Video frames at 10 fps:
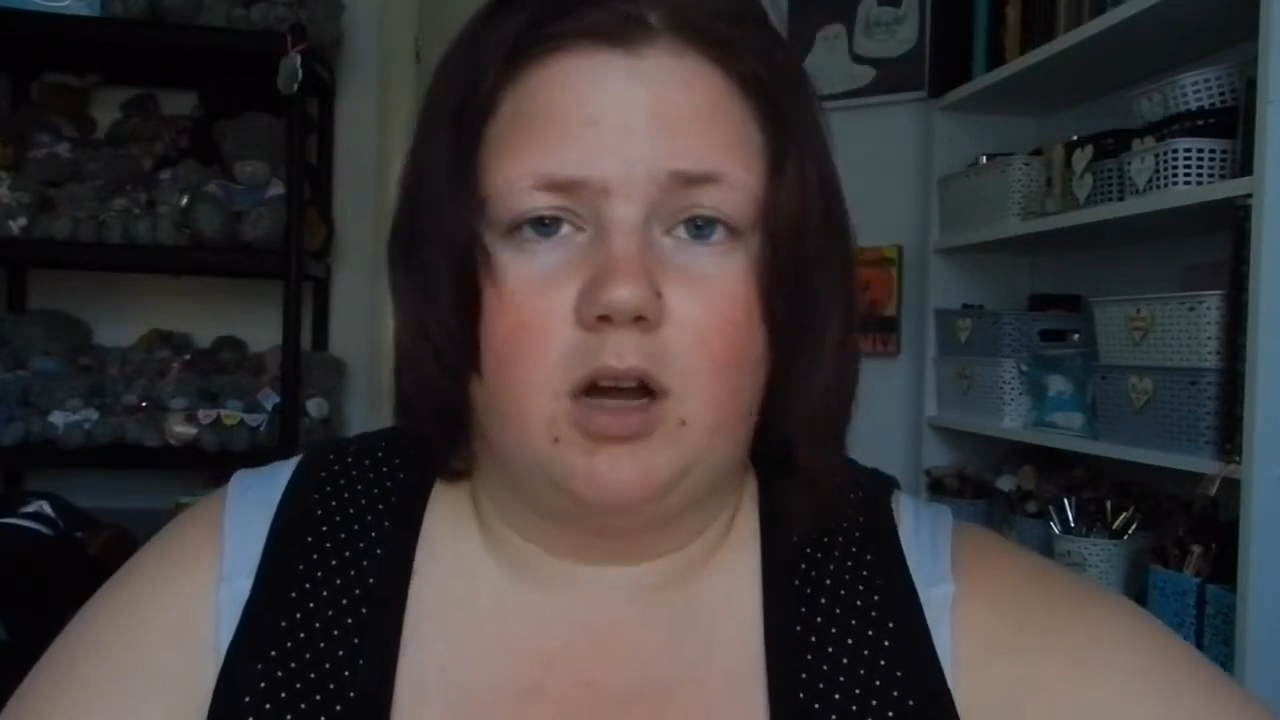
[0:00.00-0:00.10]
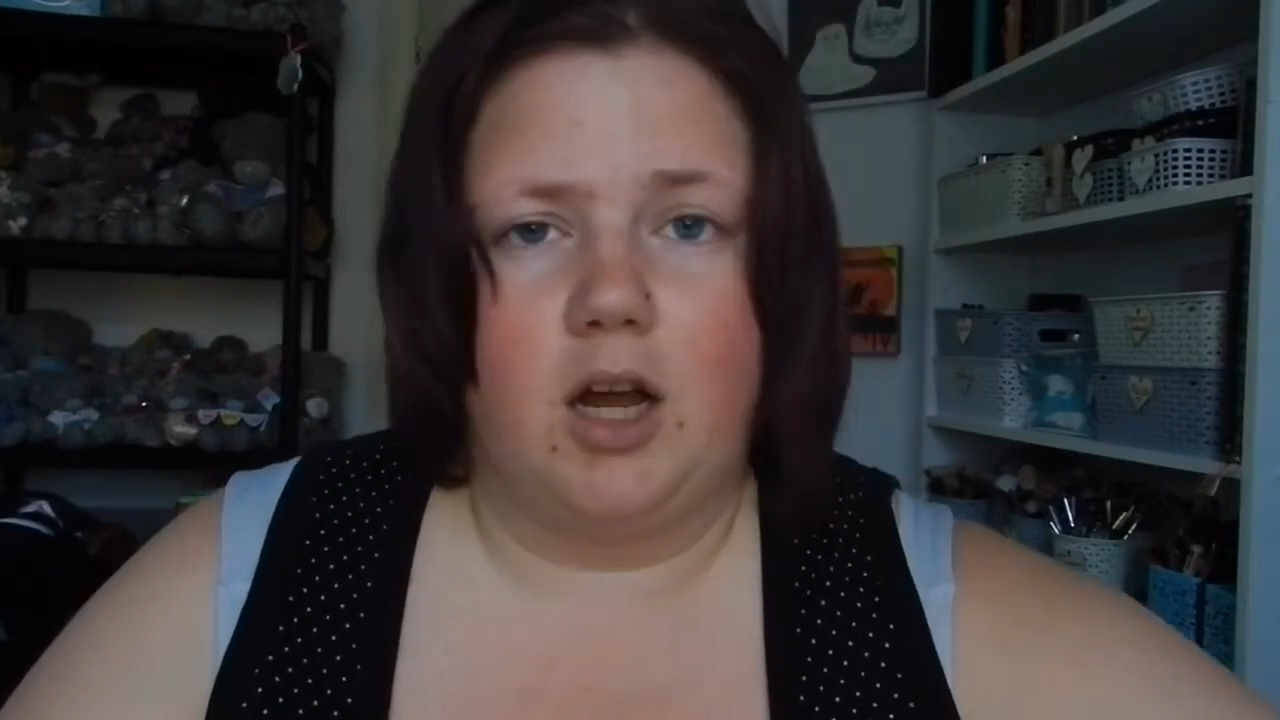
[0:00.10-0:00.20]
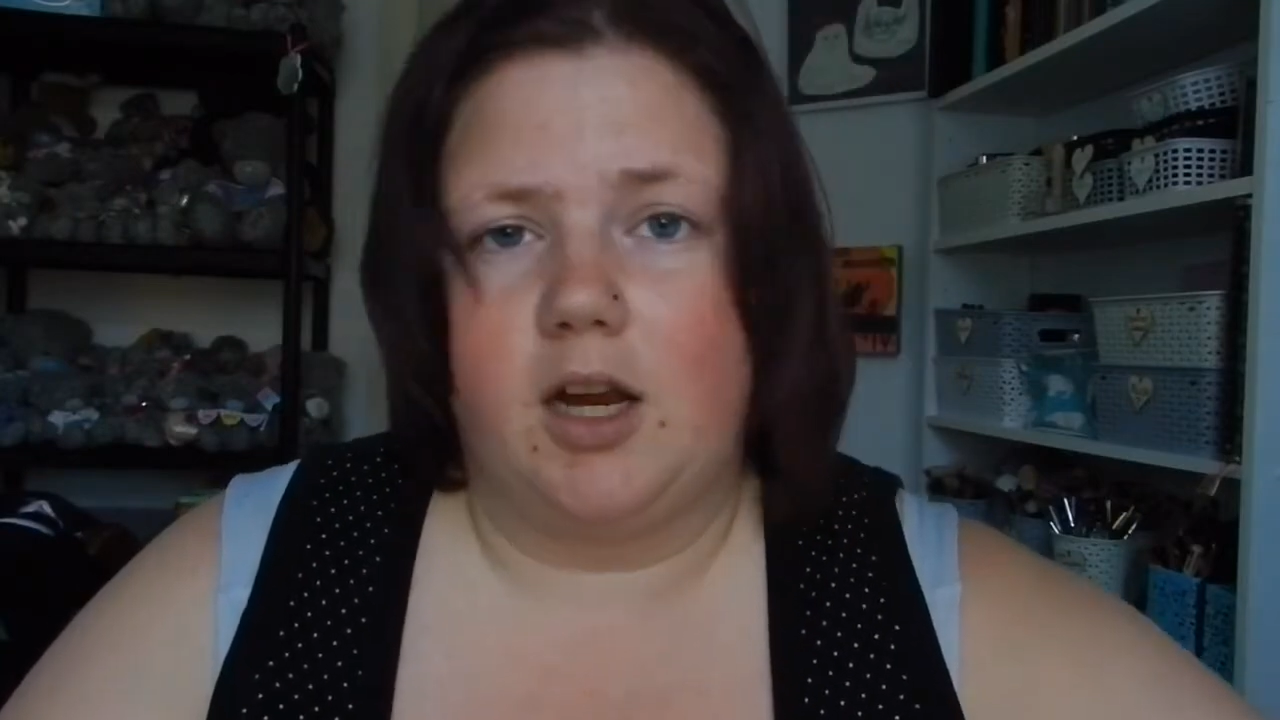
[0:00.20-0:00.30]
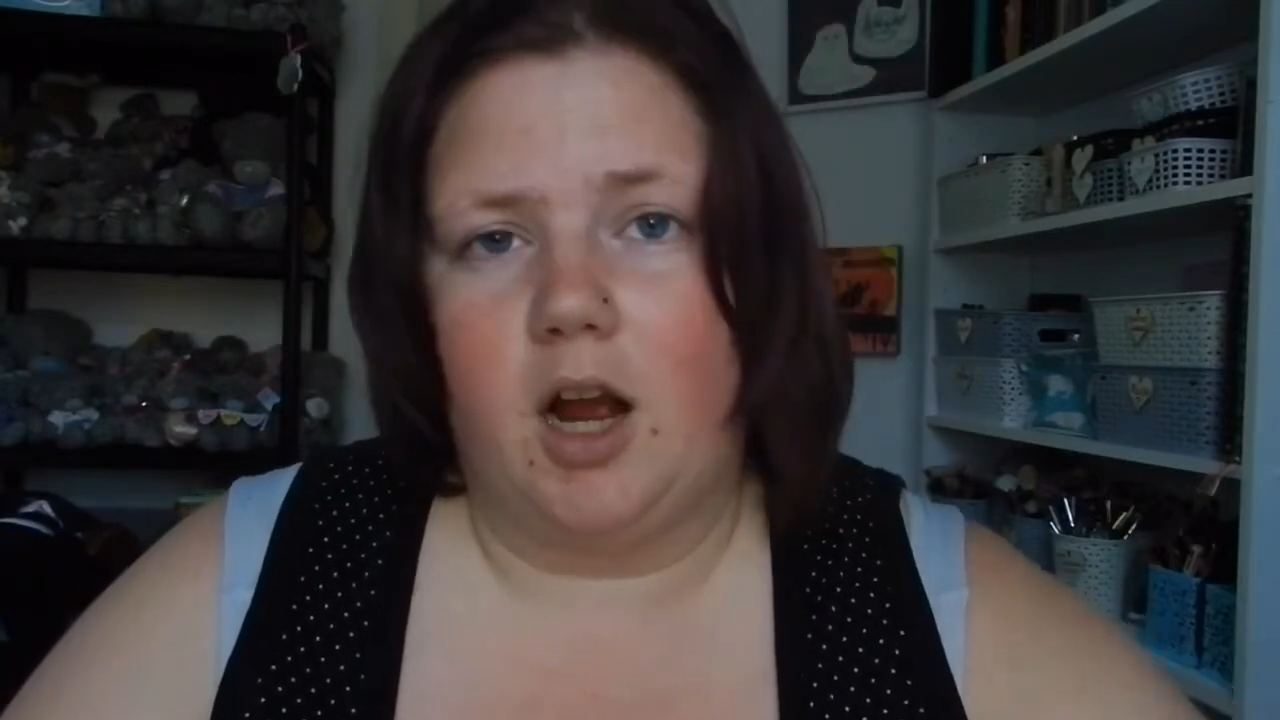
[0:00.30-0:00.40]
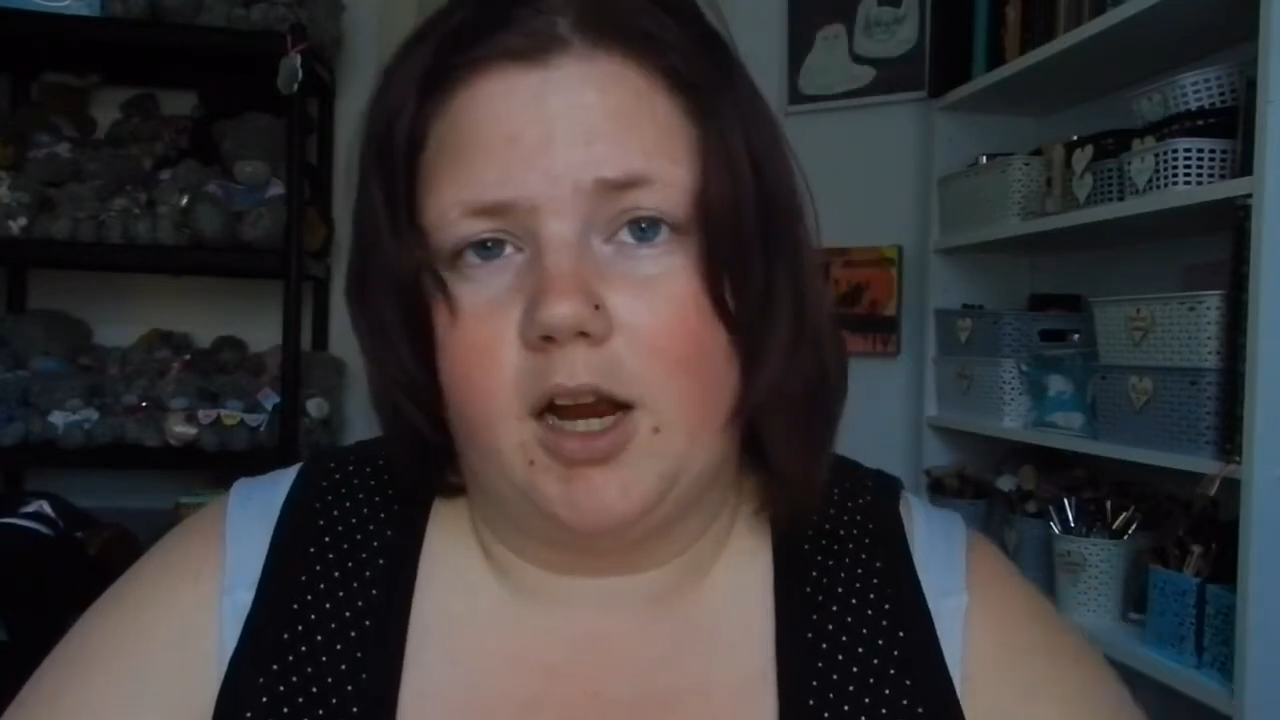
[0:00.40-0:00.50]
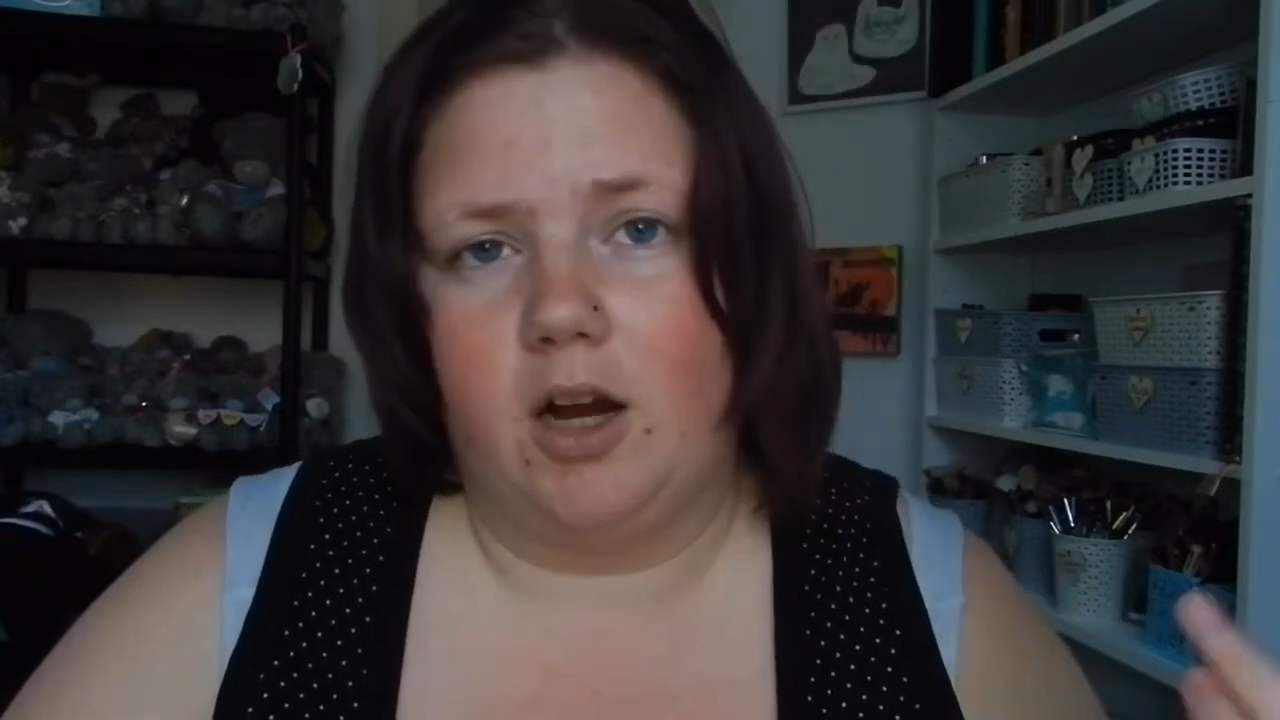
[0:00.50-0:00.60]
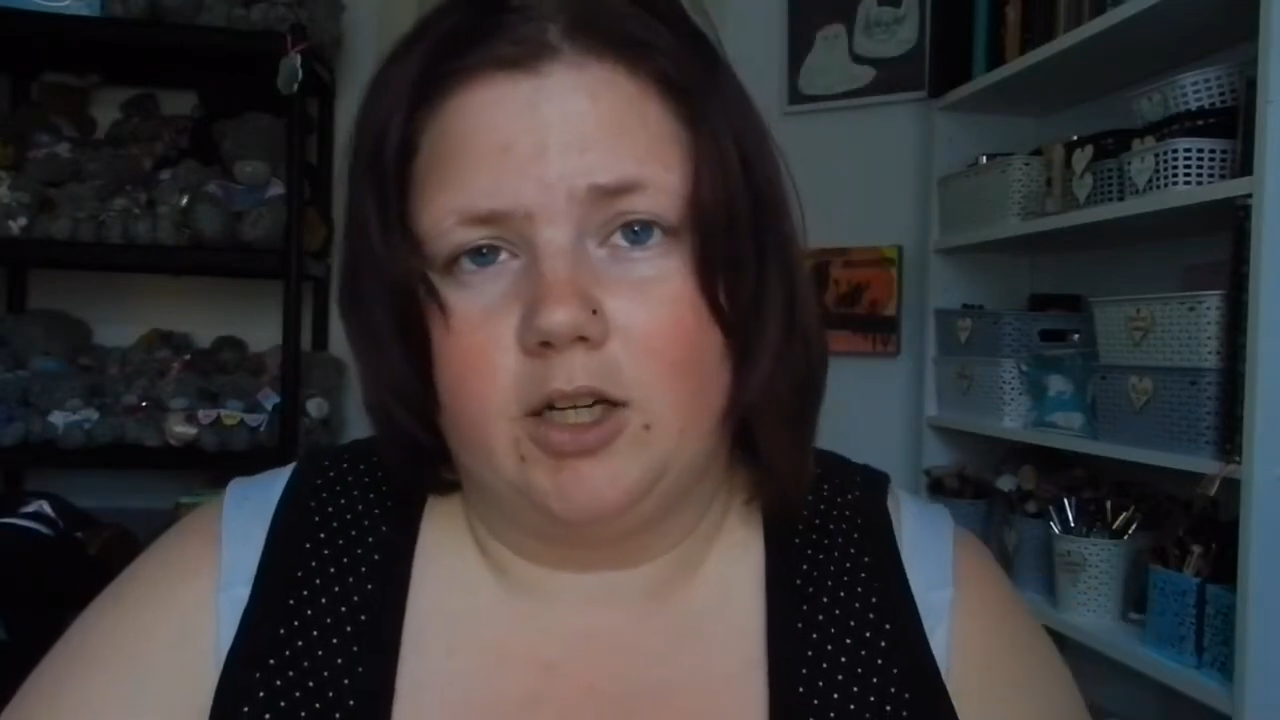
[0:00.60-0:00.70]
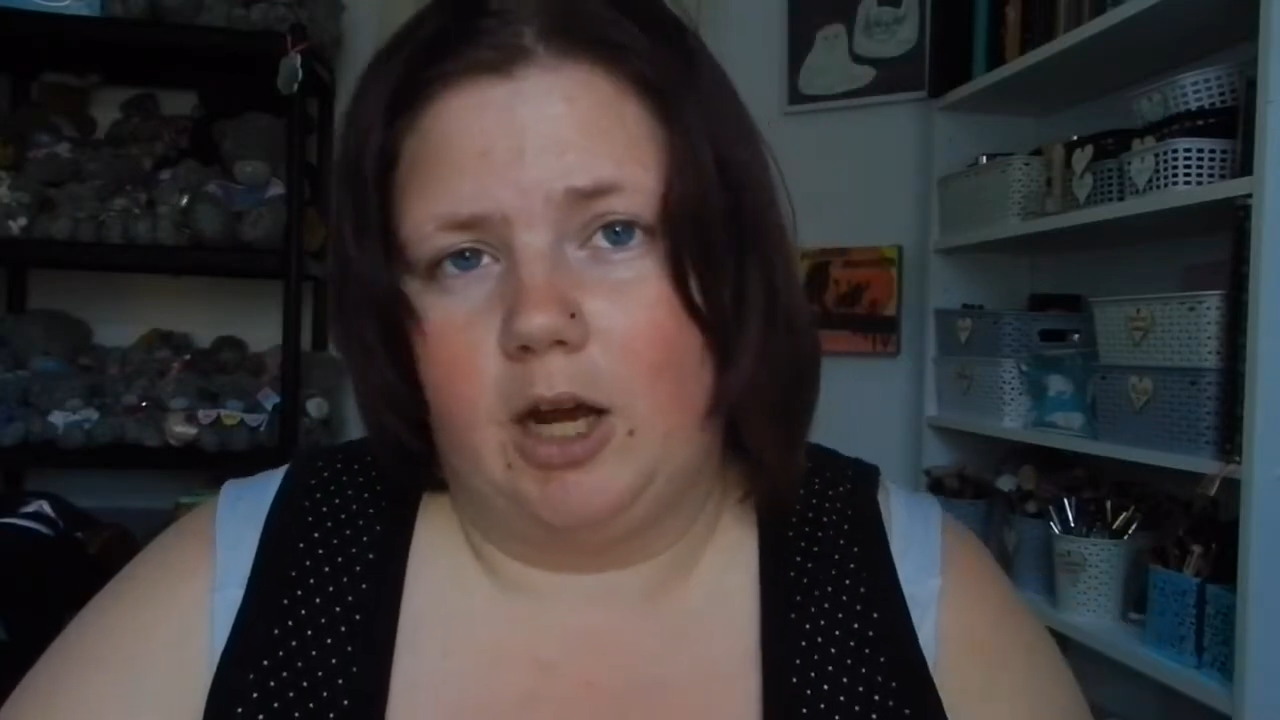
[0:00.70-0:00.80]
I can't